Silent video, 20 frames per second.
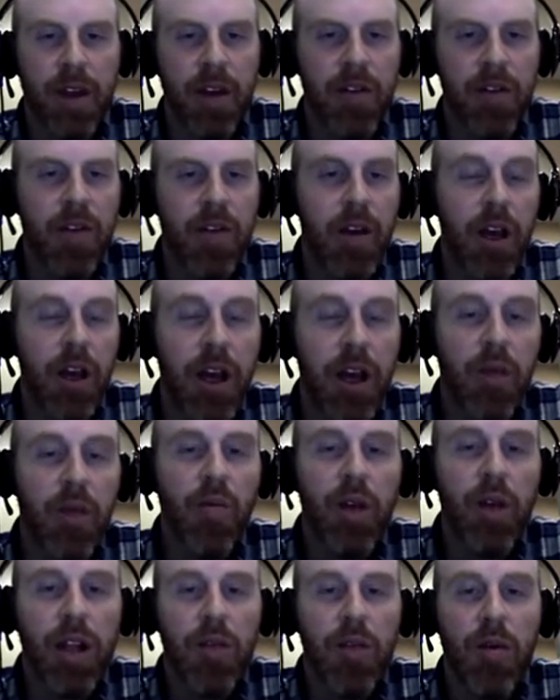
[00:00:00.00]
So you can get
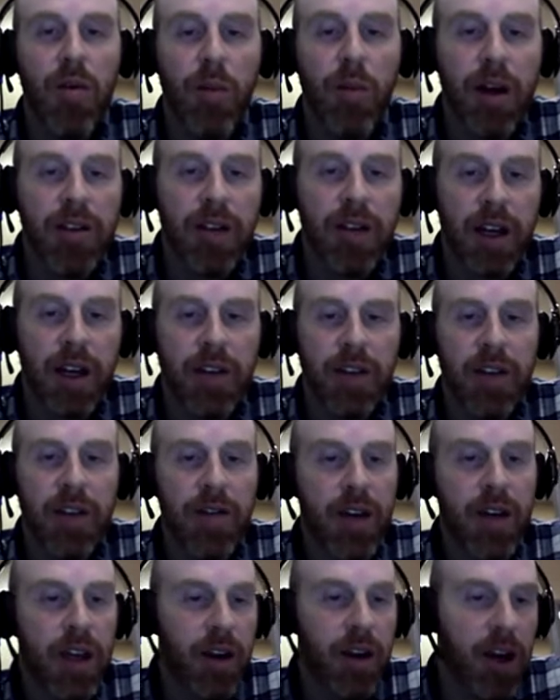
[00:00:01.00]
really robust
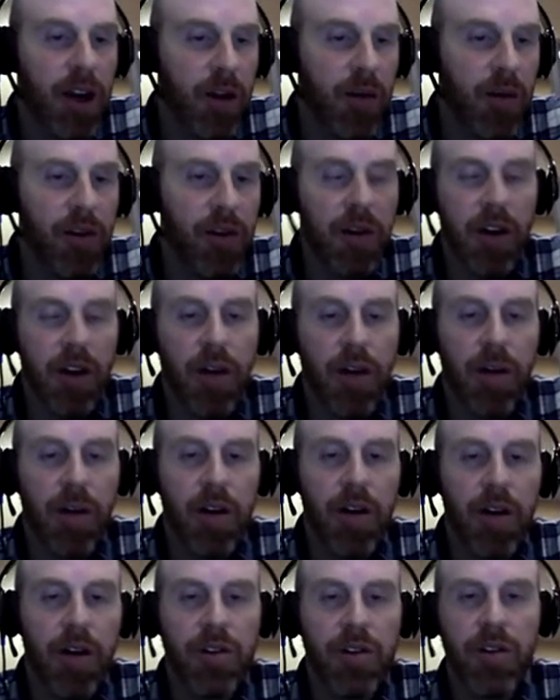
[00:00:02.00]
activity, and here we're talking
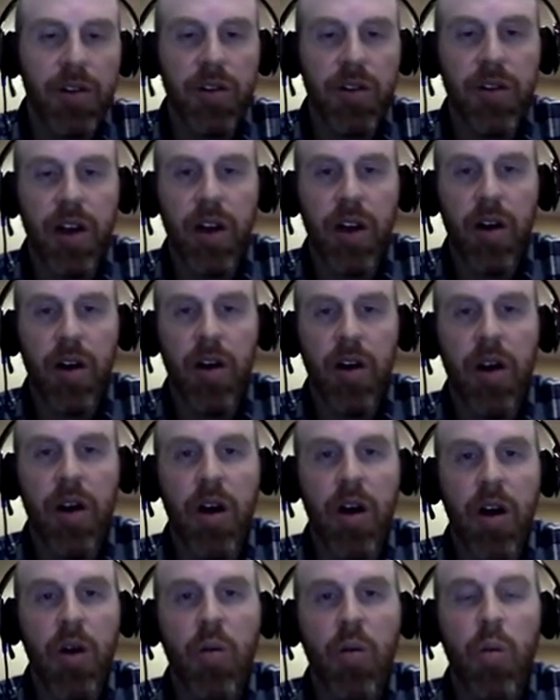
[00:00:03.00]
about cultures that are
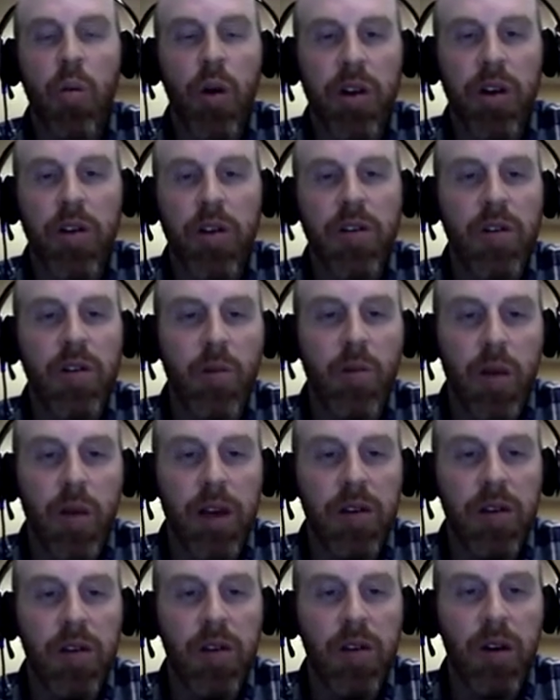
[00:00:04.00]
1 to 2
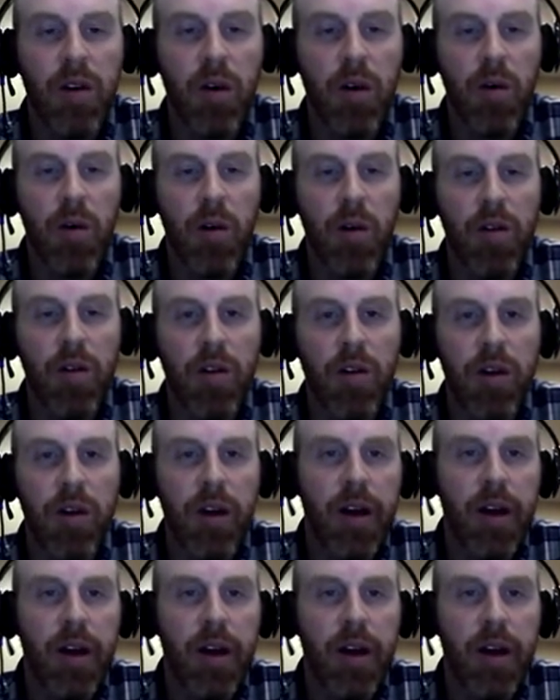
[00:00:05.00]
weeks old.